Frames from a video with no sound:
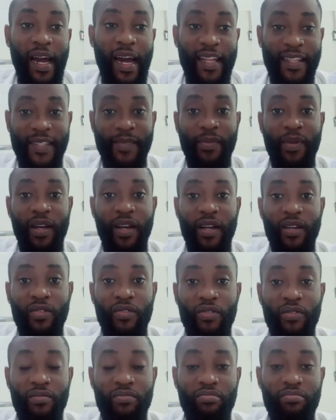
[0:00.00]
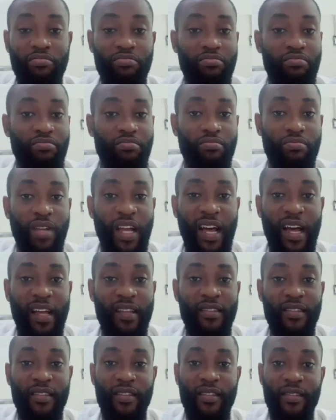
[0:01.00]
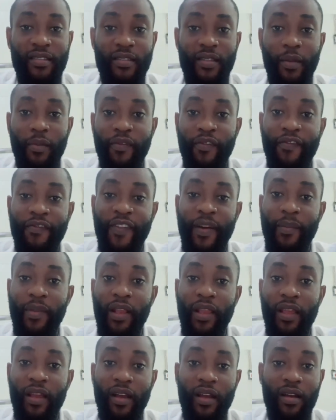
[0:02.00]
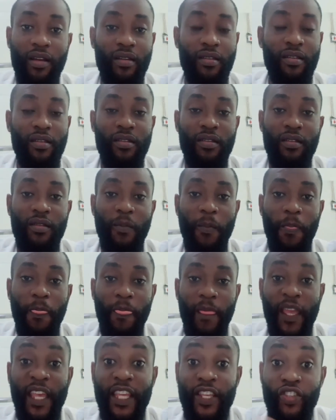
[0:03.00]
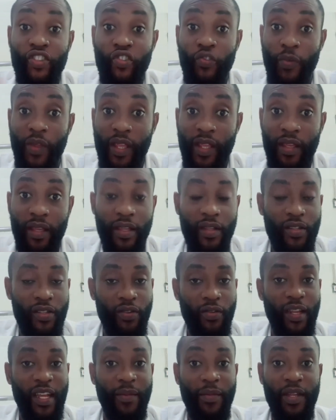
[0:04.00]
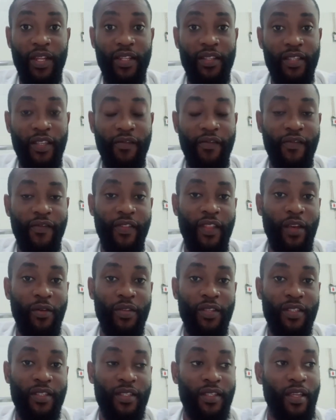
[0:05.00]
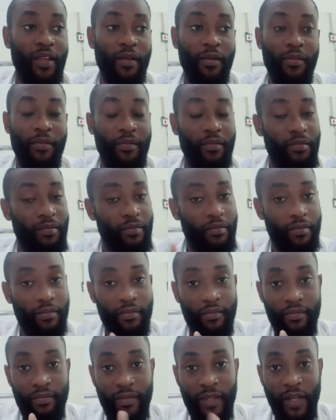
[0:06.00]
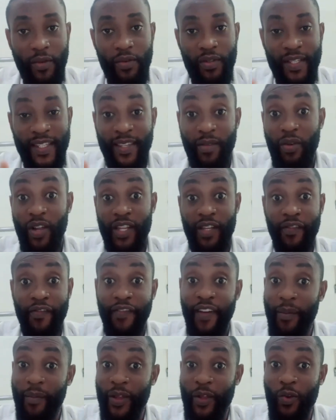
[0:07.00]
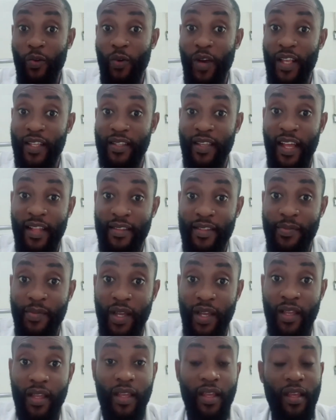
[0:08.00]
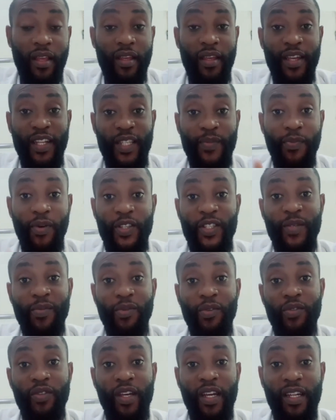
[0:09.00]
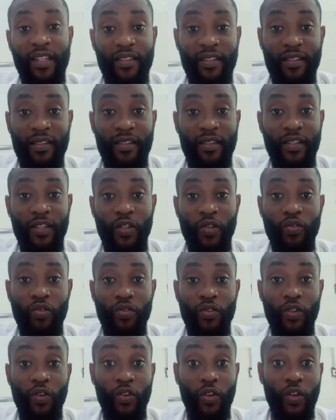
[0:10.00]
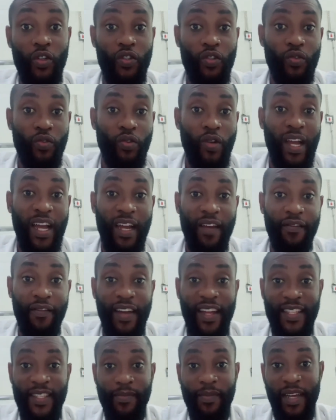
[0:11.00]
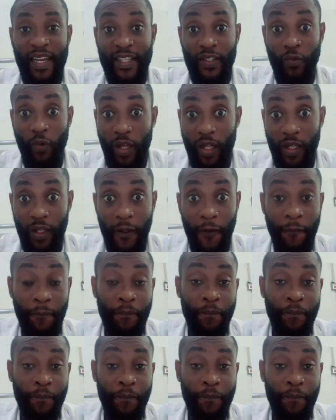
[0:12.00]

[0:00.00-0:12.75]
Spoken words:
Asthma has some familiar history, so that means if there is someone in the family who has asthma, it's possible that you could also have asthma as well.